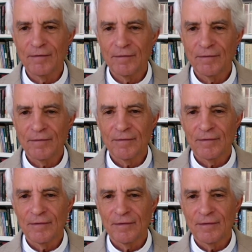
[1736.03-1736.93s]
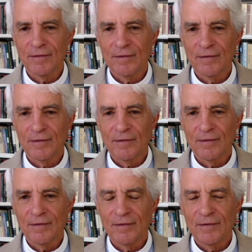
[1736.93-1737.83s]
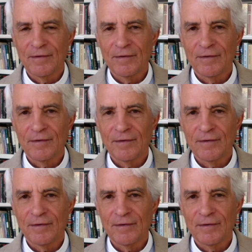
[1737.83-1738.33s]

(silence)